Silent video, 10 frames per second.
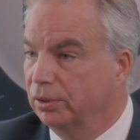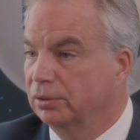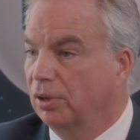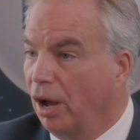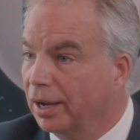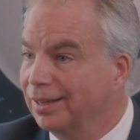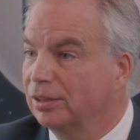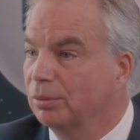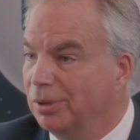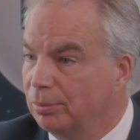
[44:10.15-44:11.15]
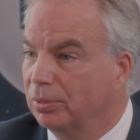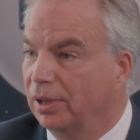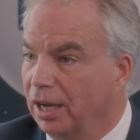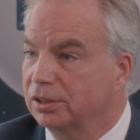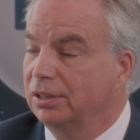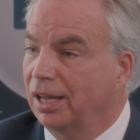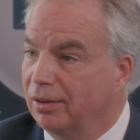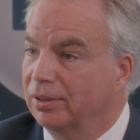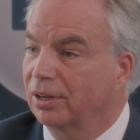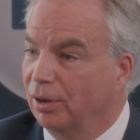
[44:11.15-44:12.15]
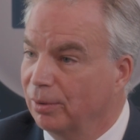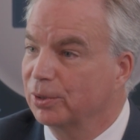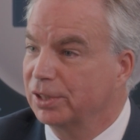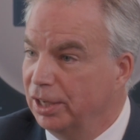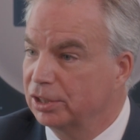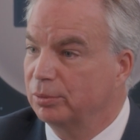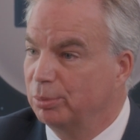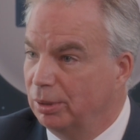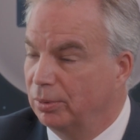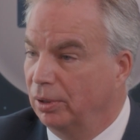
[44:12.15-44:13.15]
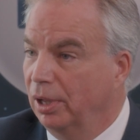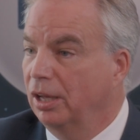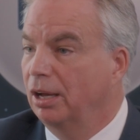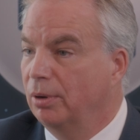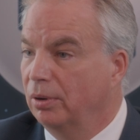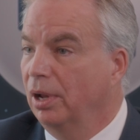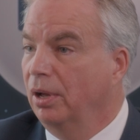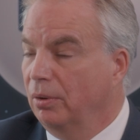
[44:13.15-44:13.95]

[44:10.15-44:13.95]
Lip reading: and talking to people, actually having a conversation with people about